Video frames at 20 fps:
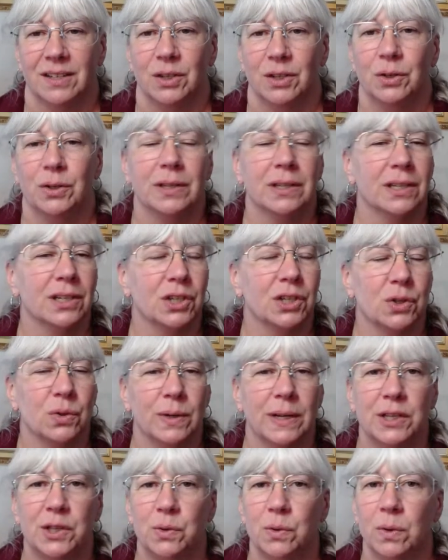You can get a
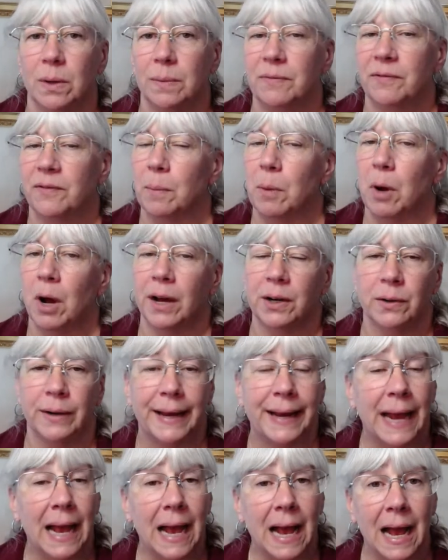transcript from Otter
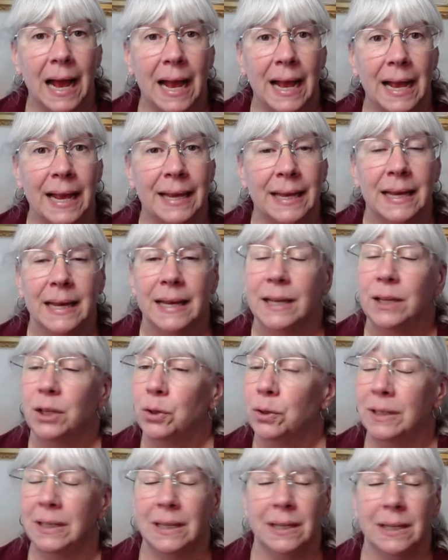AI.
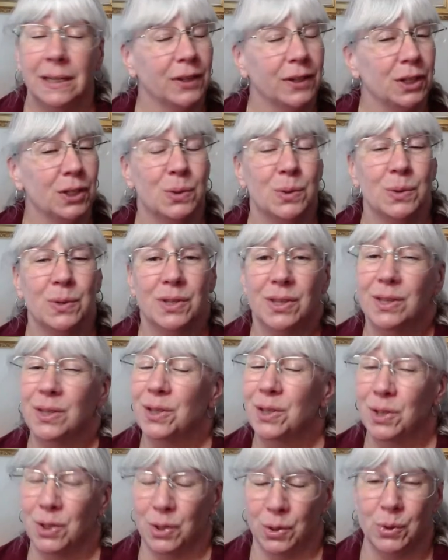You can even use the
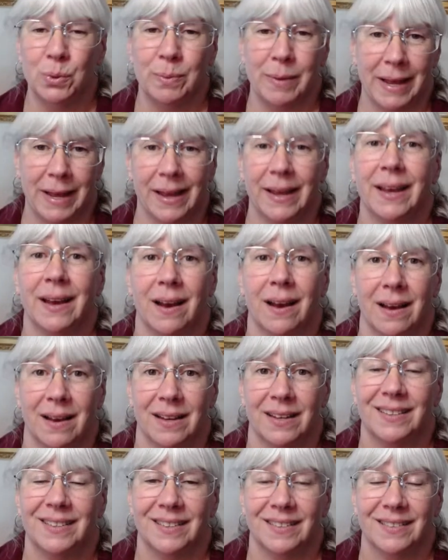Zoom
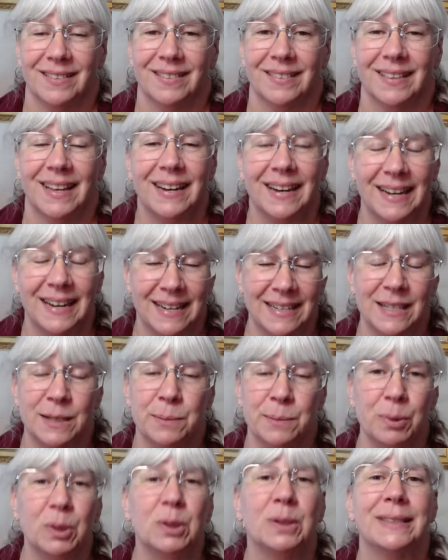AI that is
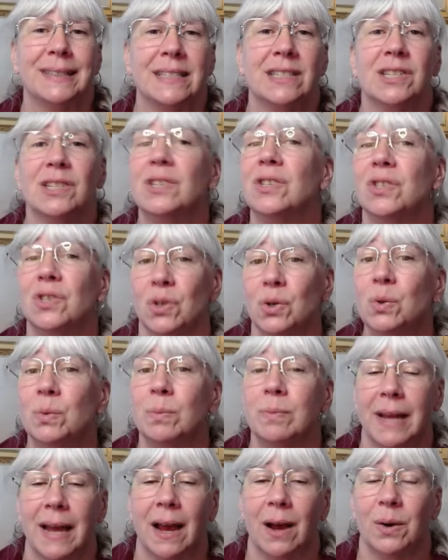built into
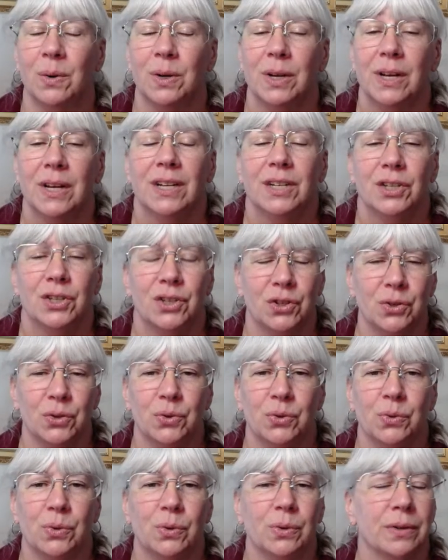Zoom now
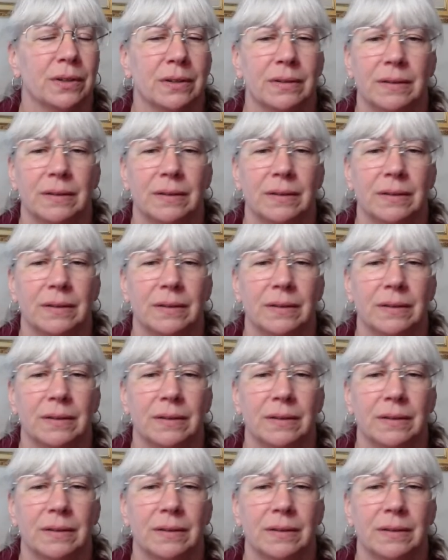to